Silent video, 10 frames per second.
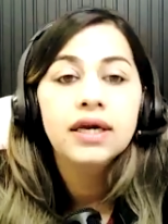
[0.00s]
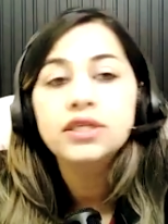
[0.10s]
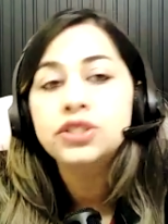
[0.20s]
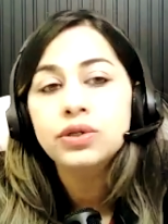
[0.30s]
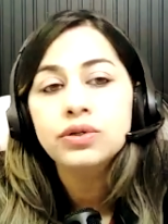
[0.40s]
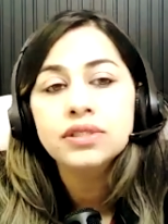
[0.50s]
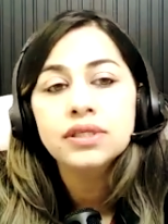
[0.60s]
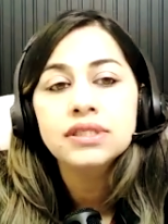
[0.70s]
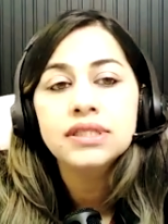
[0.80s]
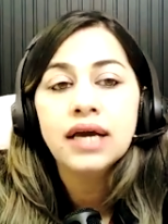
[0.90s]
It shows
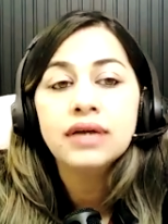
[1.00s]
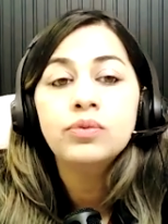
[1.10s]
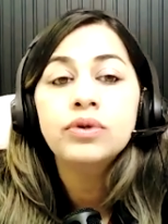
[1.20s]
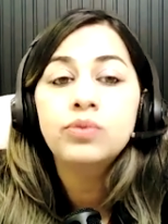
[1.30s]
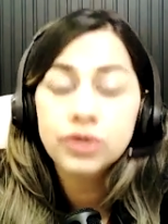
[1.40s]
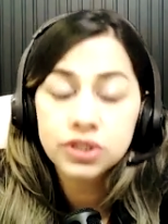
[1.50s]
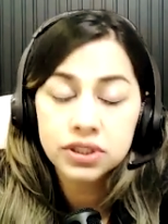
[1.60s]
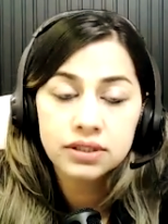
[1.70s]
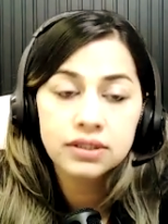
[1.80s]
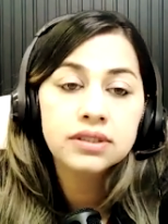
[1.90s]
us that with
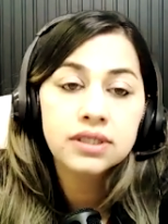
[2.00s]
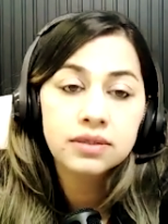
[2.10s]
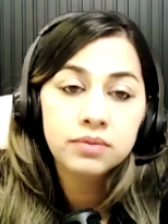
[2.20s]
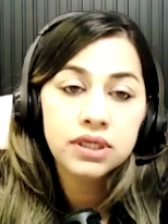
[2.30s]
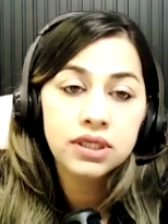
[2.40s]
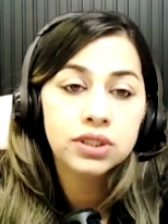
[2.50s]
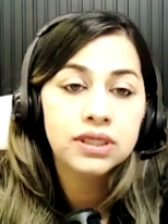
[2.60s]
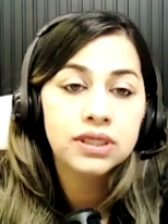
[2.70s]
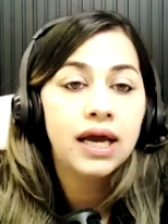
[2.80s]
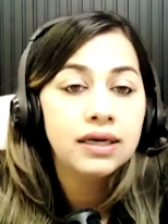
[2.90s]
vision,
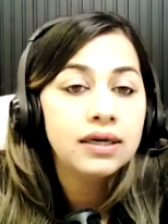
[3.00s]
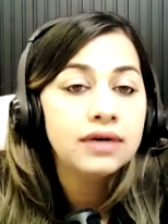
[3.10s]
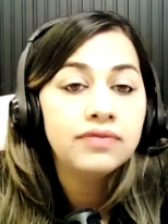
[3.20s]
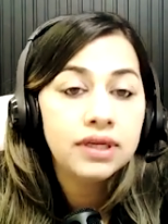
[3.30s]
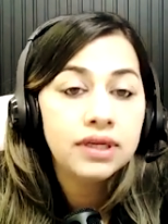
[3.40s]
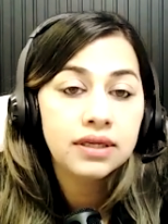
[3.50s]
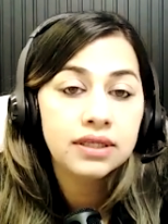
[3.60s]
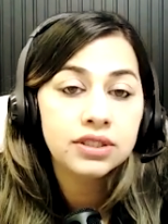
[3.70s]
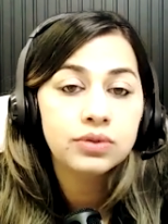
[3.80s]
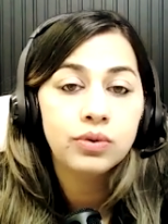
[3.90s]
determination, and a
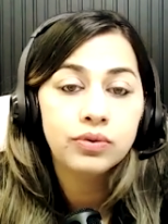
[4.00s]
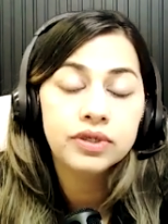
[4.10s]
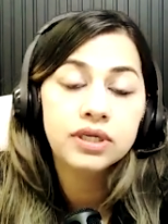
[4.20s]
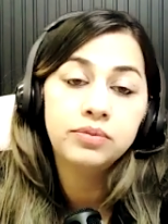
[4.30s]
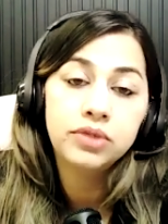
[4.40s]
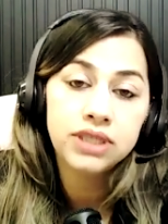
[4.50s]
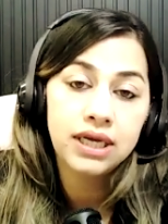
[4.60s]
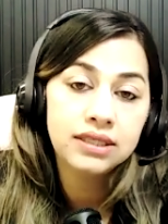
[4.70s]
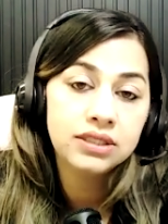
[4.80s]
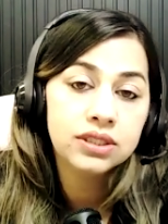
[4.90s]
willingness to overcome your
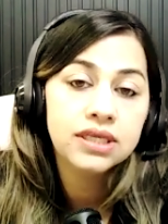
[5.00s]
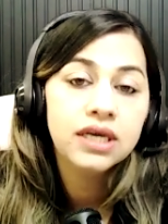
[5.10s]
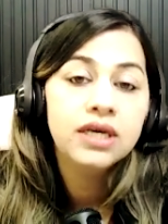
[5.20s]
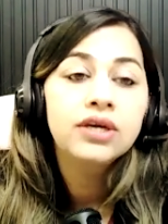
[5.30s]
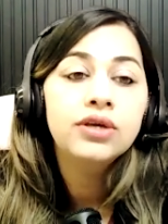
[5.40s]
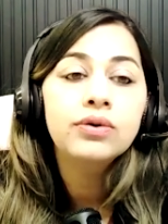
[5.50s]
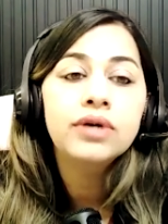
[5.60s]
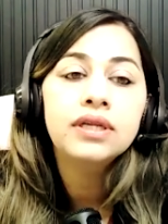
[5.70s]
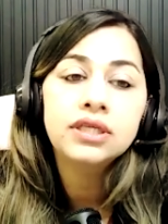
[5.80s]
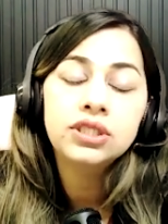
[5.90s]
challenges, you
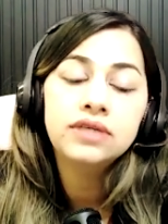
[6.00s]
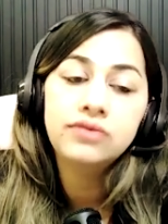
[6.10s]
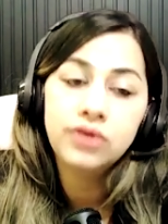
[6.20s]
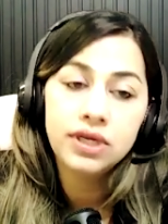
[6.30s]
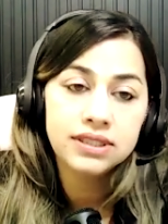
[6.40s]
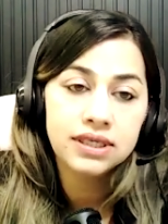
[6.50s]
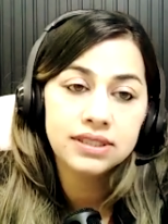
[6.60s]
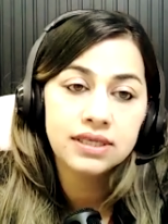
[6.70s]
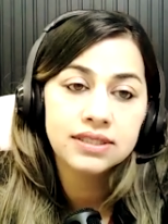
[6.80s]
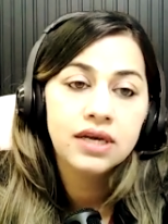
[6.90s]
can achieve great
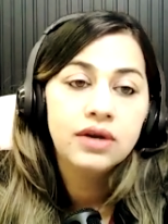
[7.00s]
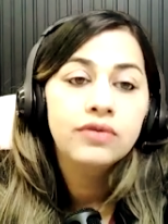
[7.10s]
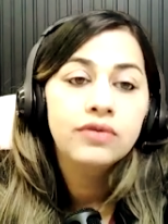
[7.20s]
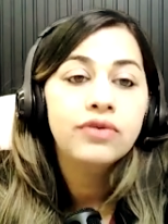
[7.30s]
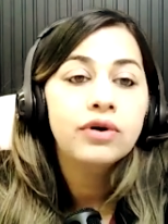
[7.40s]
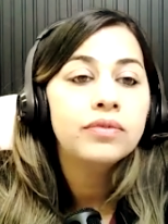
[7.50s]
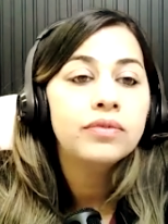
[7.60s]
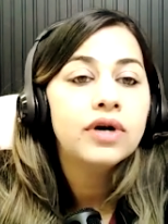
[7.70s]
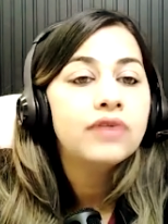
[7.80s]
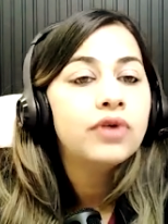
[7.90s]
success. From
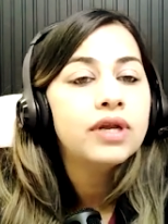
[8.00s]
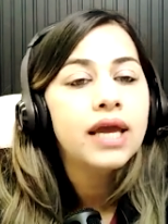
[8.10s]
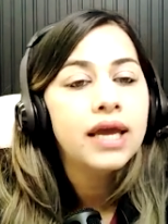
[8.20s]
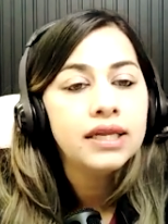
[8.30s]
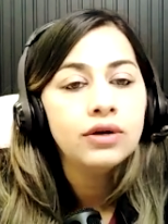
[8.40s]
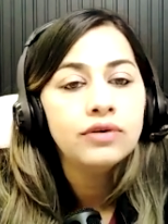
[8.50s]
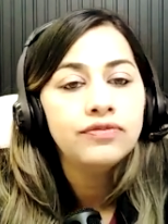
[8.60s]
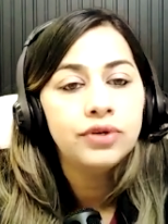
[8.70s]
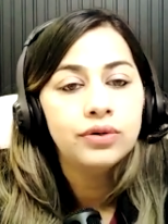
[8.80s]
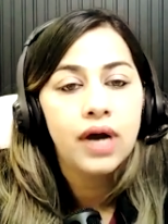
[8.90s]
For any
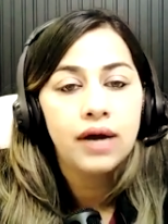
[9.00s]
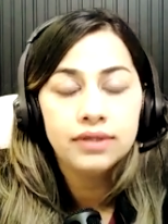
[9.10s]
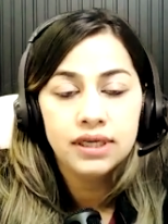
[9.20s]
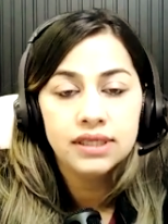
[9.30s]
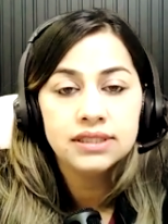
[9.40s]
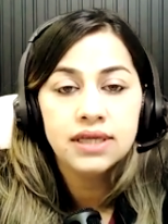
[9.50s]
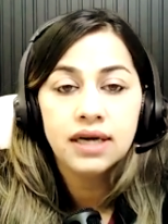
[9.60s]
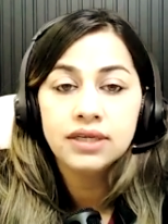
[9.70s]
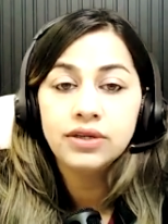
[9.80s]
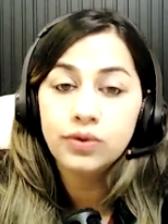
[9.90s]
of you out there
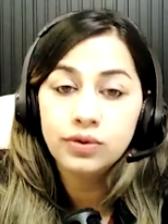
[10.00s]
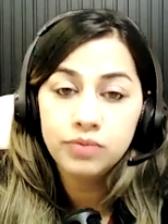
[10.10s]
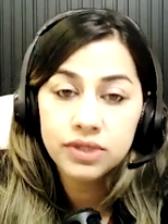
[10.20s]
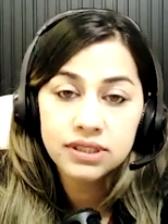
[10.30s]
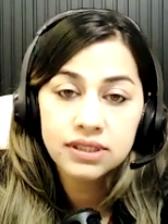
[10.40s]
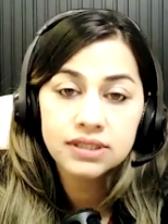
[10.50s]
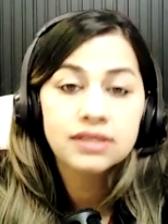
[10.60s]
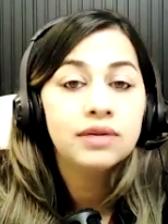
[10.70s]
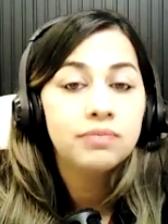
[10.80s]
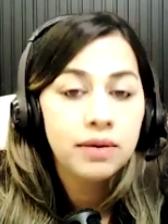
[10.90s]
starting your own business,
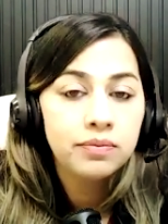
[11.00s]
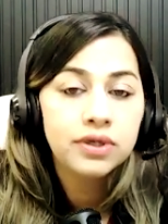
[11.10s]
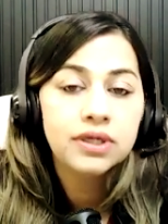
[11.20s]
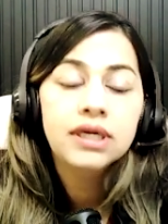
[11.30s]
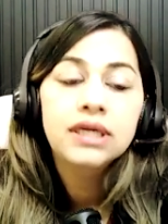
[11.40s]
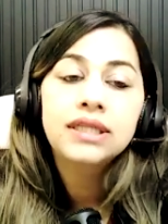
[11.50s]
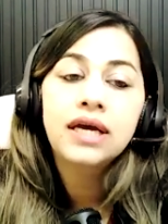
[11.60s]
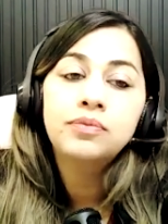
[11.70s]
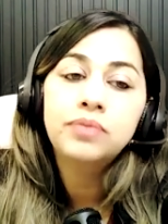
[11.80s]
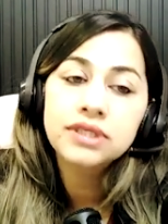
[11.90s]
remember
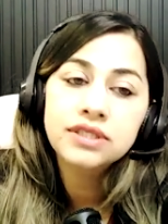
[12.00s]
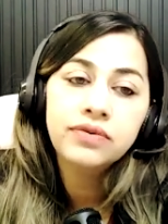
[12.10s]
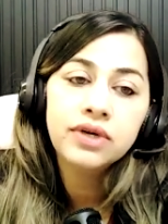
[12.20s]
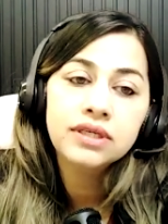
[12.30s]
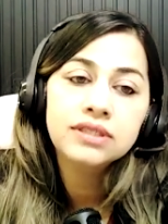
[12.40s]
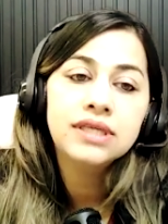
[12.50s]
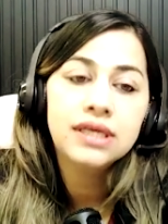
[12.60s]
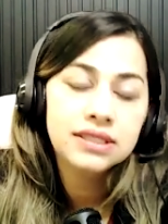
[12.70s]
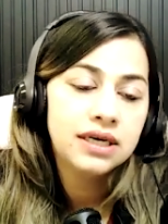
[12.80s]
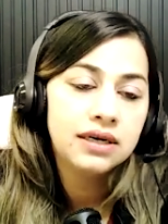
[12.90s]
that perseverance
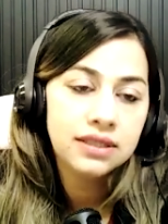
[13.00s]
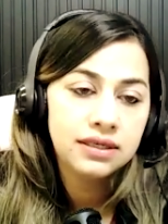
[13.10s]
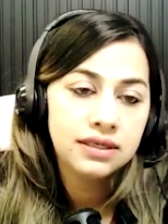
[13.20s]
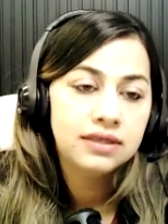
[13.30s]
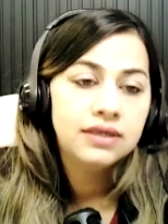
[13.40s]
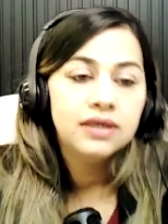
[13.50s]
is a key.